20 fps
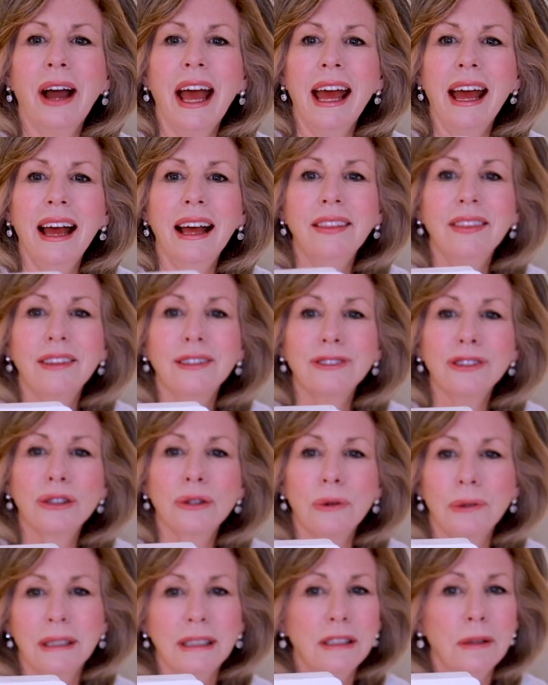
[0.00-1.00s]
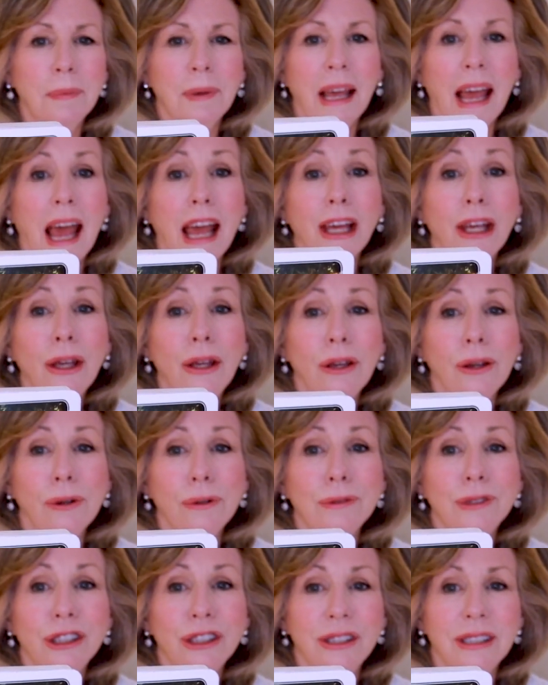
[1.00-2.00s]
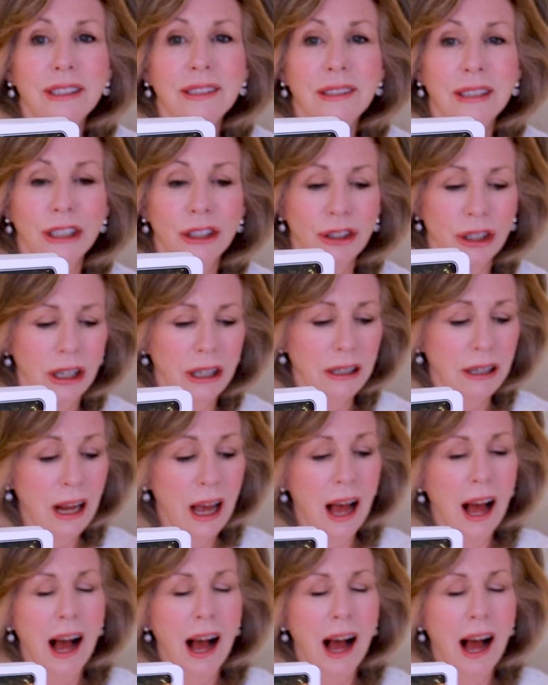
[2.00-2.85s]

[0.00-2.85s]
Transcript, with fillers: and there's going to be a huge decision.